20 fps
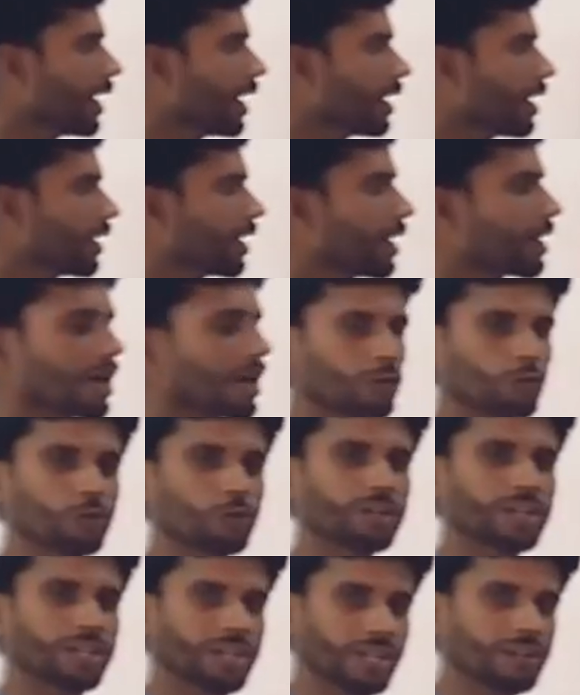and n, are
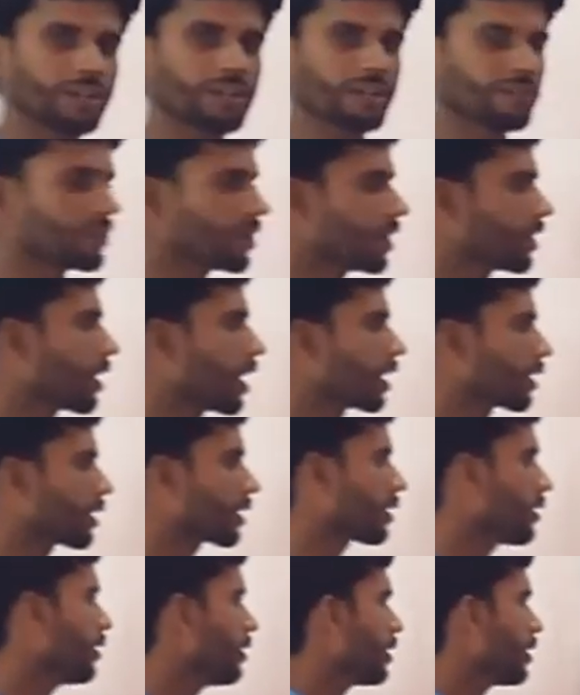called indefinite
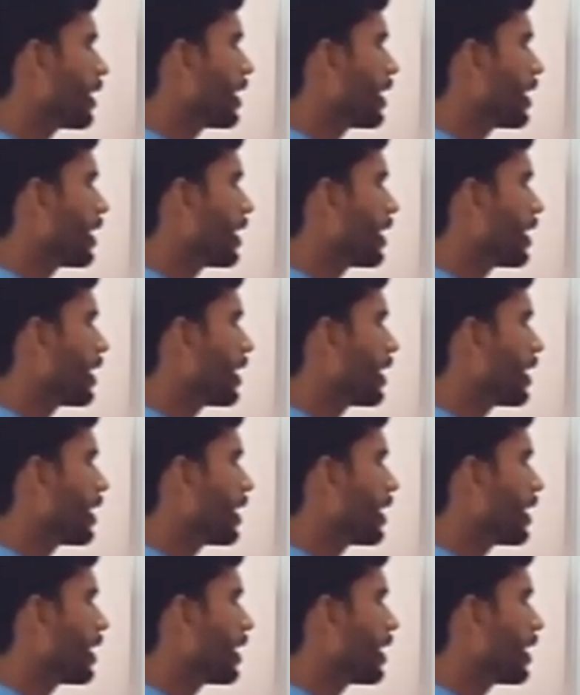article,